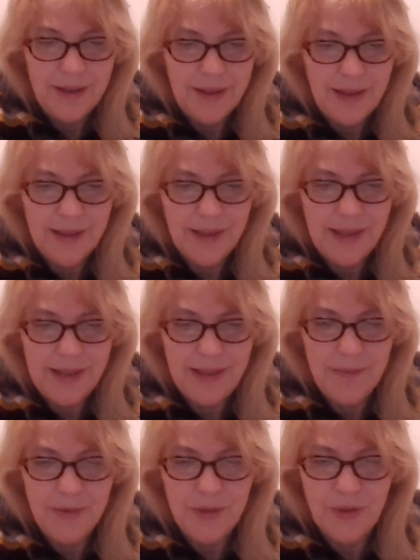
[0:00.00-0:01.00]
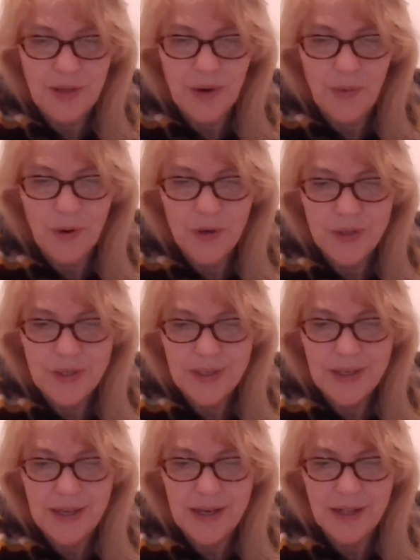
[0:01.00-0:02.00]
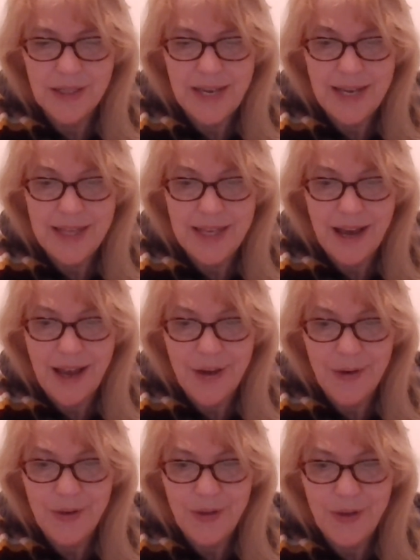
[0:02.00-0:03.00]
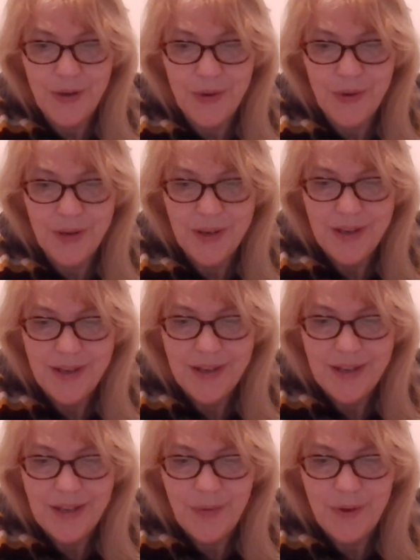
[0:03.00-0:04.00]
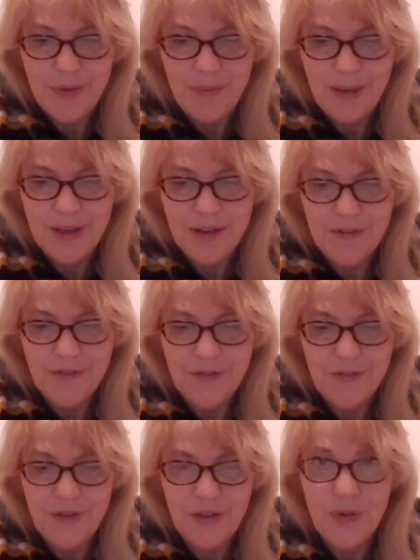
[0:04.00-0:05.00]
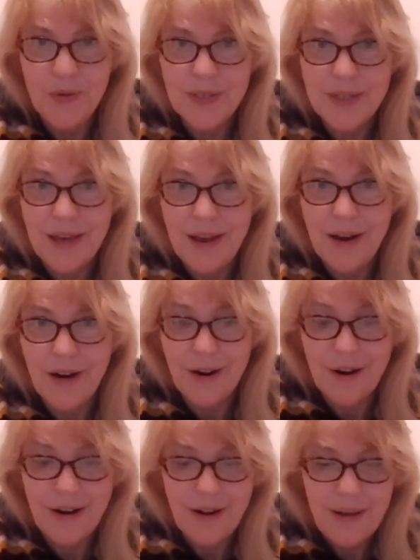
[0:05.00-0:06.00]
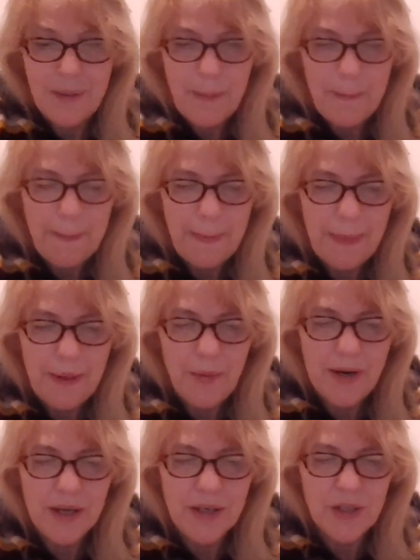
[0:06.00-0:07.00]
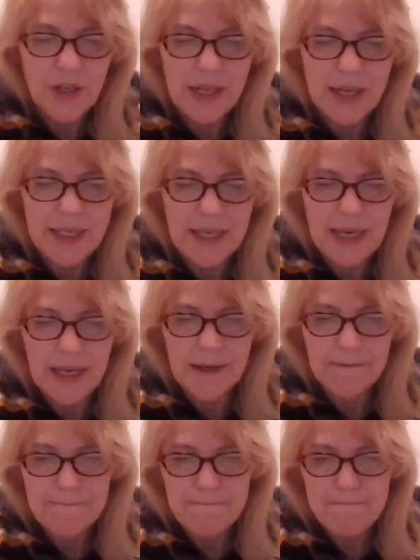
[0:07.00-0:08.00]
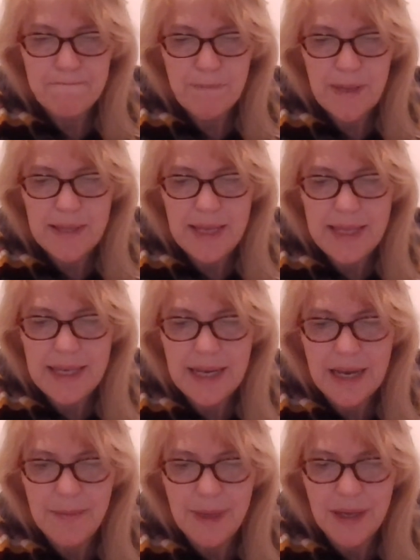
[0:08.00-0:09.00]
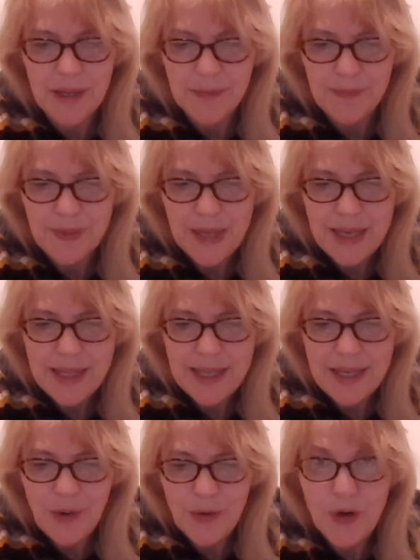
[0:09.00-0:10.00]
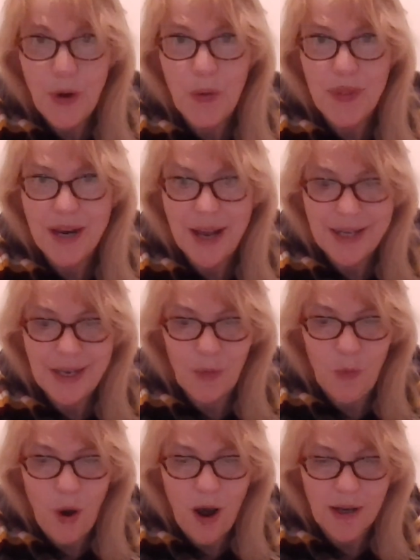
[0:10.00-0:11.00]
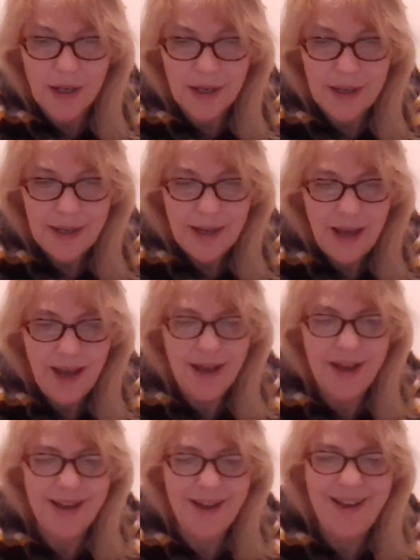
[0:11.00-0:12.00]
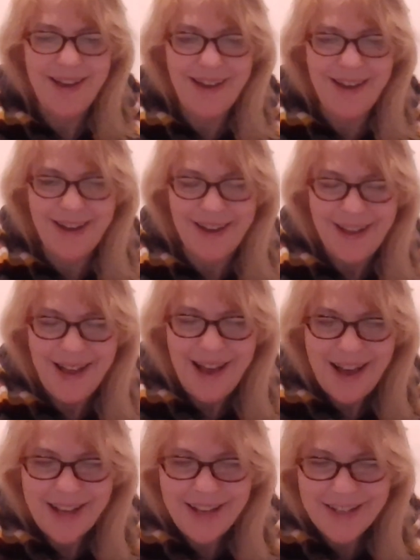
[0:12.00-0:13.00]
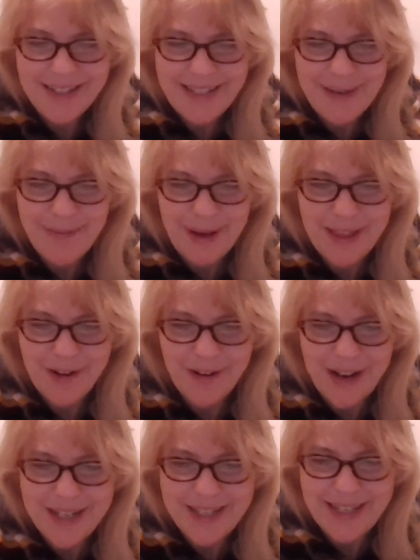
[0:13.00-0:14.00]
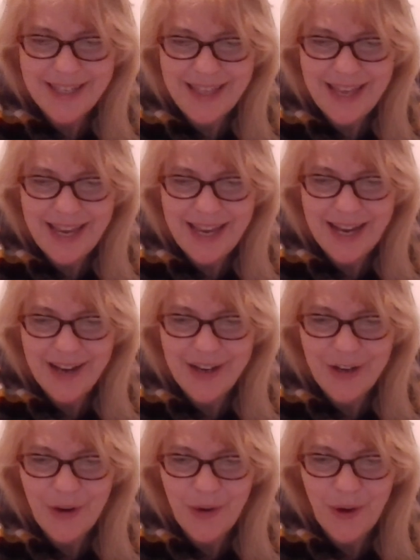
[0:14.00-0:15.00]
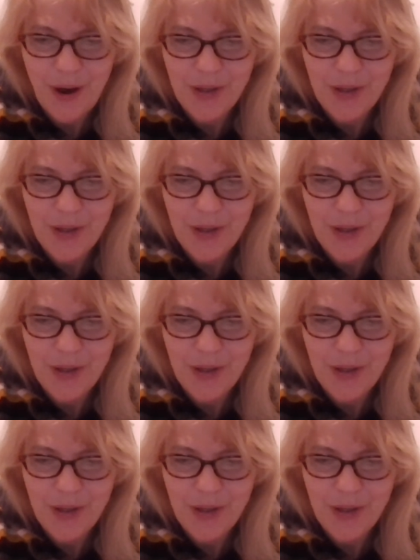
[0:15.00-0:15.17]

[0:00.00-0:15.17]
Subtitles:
And let them do their worst, and I'll take the IOU. It would be of use there. What else shall I take? They think I'm ill. They don't know that I can walk. Ha ha ha. I could see by their eyes that they know